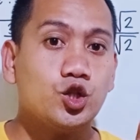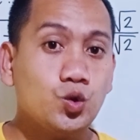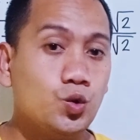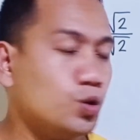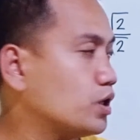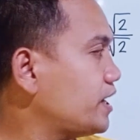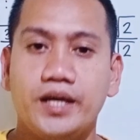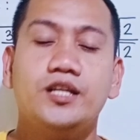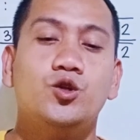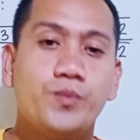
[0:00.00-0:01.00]
to
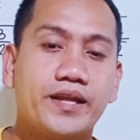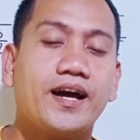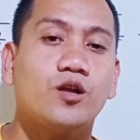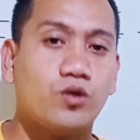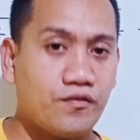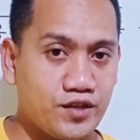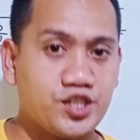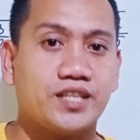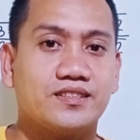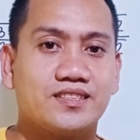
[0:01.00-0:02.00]
a numerical
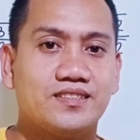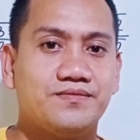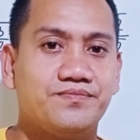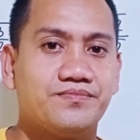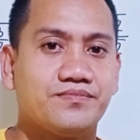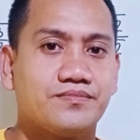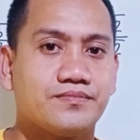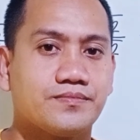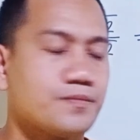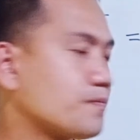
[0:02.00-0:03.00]
coefficient.
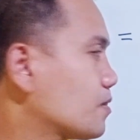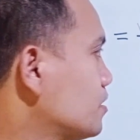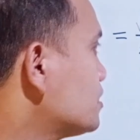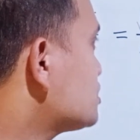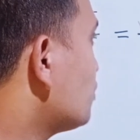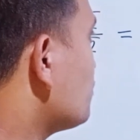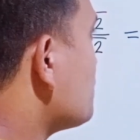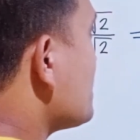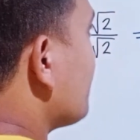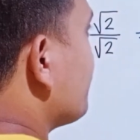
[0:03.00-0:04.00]
So we
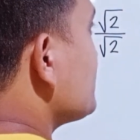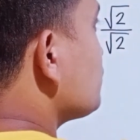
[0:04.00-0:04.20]
will have this